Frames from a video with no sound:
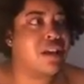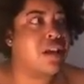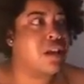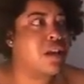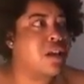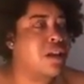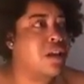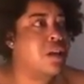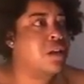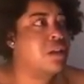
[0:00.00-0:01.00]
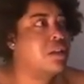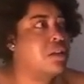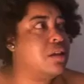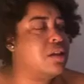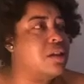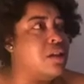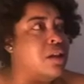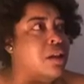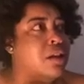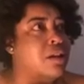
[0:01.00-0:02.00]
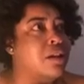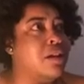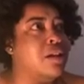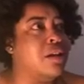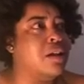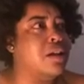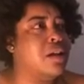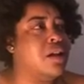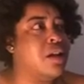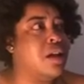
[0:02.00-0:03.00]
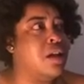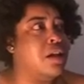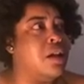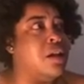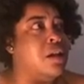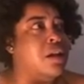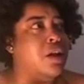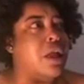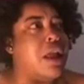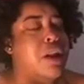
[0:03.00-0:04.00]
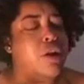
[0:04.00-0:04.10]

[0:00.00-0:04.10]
(silence)